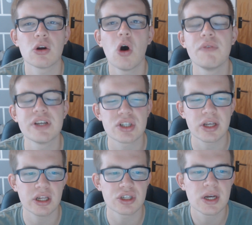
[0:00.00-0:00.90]
And
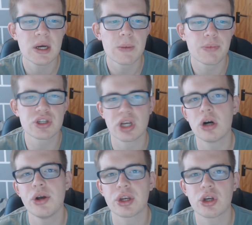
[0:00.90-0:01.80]
obviously there's a
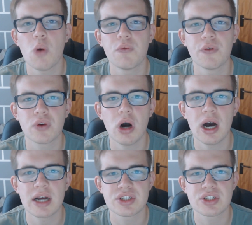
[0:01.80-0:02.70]
clear gulf of
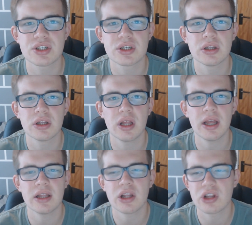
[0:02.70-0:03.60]
class.
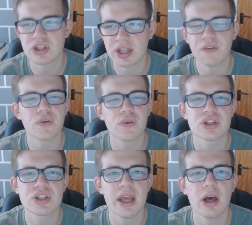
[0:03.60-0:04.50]
There's a
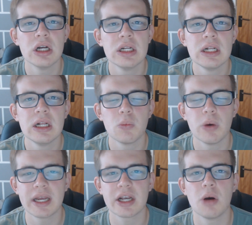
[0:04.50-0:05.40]
difference there
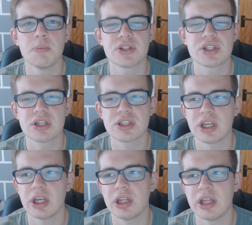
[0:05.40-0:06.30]
when it comes
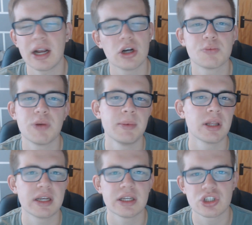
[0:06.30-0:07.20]
to the English Premier
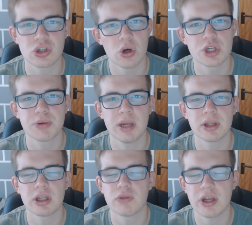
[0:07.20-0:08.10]
League and the Scottish
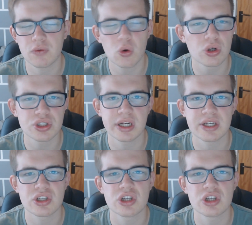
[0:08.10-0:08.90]
Premier League, right? Of course it is.